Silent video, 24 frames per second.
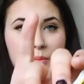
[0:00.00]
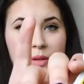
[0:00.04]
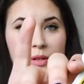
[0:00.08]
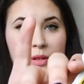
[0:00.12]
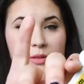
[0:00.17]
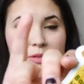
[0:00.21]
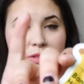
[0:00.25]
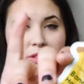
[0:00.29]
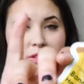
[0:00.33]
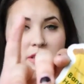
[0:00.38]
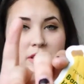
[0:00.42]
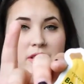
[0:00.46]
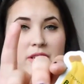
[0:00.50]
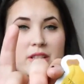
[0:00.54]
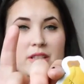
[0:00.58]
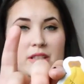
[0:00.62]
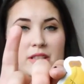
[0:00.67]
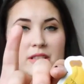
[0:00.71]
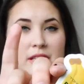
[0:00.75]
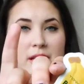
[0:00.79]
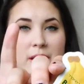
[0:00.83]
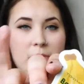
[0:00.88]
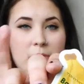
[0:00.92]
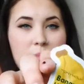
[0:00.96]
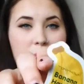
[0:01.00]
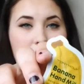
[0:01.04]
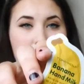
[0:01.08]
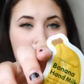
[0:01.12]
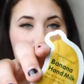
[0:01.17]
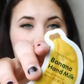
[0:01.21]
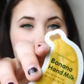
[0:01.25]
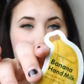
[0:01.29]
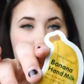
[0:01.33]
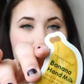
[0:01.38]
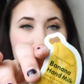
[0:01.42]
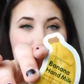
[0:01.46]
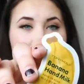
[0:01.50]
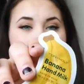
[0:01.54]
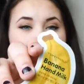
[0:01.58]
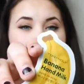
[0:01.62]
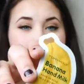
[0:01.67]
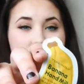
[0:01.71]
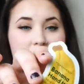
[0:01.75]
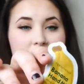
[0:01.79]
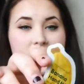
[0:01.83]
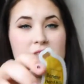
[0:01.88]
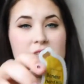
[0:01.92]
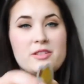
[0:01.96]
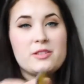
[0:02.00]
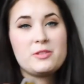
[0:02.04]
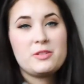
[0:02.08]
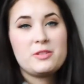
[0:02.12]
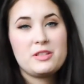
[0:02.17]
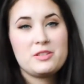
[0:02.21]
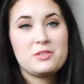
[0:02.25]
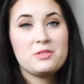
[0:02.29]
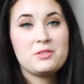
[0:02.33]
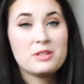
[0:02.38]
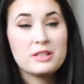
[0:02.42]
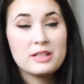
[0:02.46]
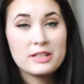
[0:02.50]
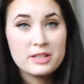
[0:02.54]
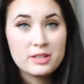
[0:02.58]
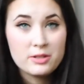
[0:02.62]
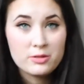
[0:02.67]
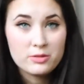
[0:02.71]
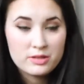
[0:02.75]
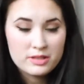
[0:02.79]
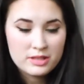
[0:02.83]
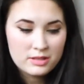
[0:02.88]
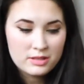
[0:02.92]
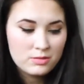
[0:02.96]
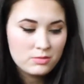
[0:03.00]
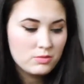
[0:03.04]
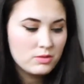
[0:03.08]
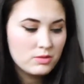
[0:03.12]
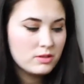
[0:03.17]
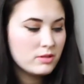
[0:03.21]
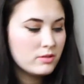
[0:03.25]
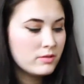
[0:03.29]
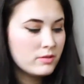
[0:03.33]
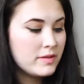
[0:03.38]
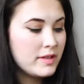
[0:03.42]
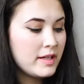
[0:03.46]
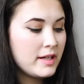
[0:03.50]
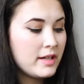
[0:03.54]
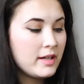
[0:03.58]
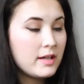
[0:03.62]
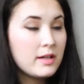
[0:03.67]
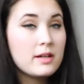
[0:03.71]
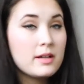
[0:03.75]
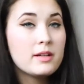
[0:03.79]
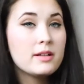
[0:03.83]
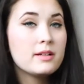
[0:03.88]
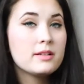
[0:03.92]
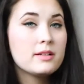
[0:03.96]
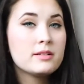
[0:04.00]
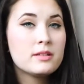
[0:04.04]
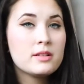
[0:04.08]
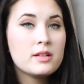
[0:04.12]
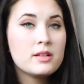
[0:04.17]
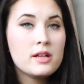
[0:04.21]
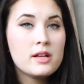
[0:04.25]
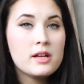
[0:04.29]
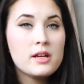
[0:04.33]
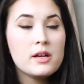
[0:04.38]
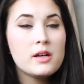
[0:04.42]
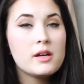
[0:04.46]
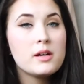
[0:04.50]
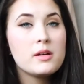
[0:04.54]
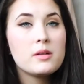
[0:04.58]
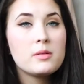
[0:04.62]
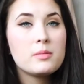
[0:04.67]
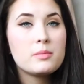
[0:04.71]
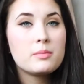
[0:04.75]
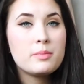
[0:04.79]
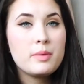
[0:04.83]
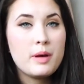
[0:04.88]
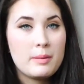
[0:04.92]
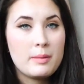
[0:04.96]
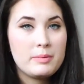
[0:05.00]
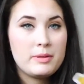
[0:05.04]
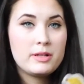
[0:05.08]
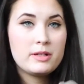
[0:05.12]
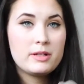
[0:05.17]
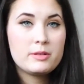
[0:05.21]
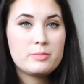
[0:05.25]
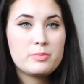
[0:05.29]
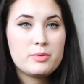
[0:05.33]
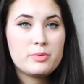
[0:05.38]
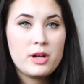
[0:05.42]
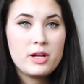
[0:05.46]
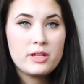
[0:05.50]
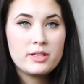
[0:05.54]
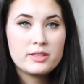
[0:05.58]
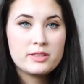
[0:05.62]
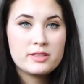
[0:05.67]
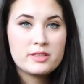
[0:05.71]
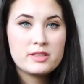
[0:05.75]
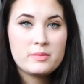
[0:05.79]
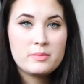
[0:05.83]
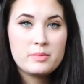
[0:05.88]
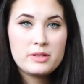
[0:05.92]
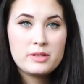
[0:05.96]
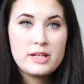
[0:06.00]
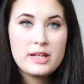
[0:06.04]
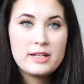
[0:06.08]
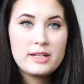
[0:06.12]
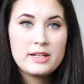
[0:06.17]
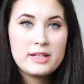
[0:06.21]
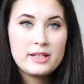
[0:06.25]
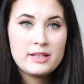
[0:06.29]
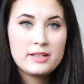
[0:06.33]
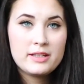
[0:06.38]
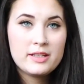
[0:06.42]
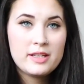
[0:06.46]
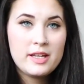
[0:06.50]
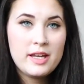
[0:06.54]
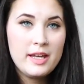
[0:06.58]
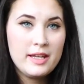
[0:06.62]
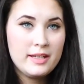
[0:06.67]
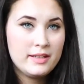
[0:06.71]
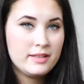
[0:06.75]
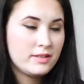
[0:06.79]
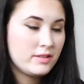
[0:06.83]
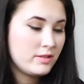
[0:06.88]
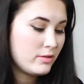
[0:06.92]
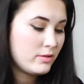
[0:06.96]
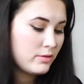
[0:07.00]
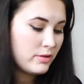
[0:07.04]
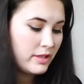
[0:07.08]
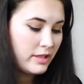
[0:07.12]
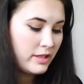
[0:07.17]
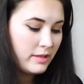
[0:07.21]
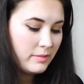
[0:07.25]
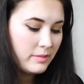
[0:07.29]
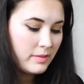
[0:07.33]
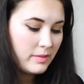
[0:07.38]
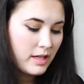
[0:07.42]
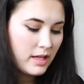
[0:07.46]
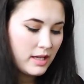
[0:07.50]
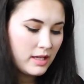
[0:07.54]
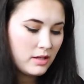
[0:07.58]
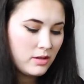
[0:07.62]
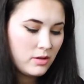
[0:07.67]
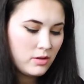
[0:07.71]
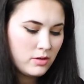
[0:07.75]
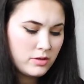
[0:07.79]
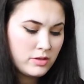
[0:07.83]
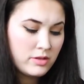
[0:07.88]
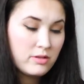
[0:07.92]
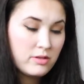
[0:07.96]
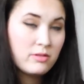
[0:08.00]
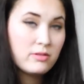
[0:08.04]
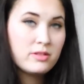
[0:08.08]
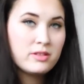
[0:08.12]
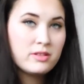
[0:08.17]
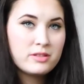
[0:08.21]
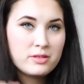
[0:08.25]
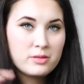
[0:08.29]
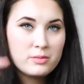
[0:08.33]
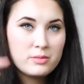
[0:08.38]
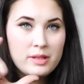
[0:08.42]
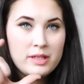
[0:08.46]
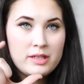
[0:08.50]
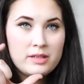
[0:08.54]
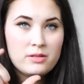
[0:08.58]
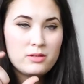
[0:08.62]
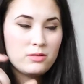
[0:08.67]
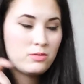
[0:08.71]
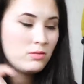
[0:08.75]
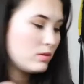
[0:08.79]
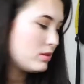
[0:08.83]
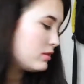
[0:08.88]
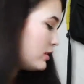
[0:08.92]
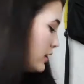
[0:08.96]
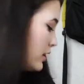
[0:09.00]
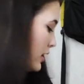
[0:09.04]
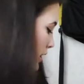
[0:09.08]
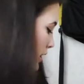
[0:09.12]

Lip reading: milk sample, so that's really cute. It's one of their popular products, the banana hand cream, and also the tomato one.